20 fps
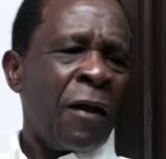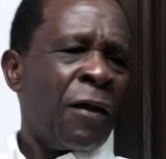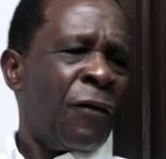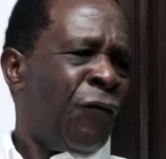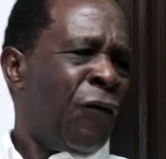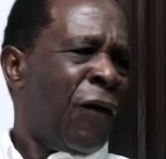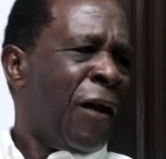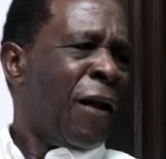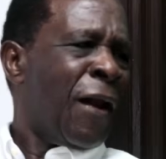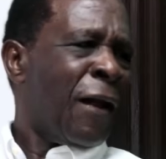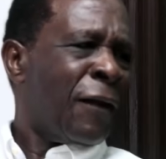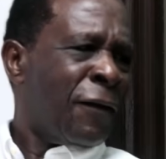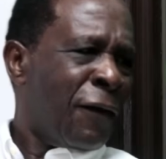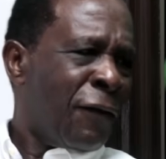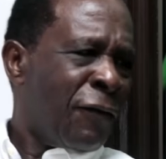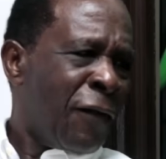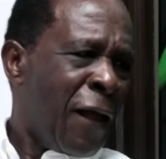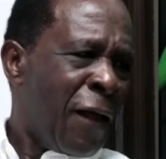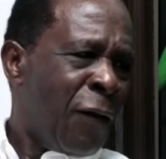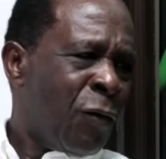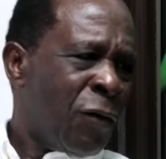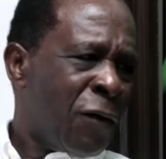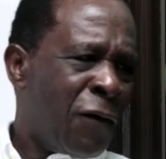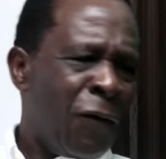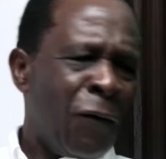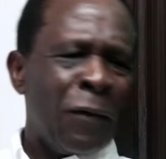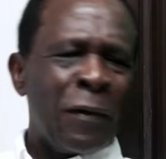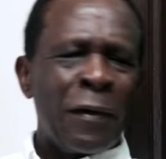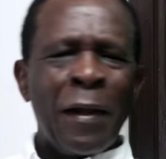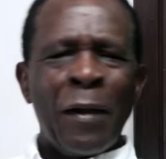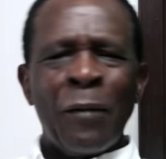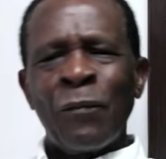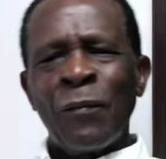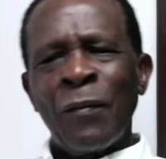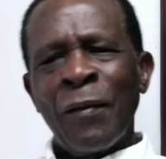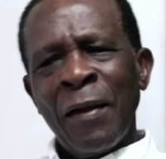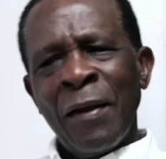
fanatics, I would call them,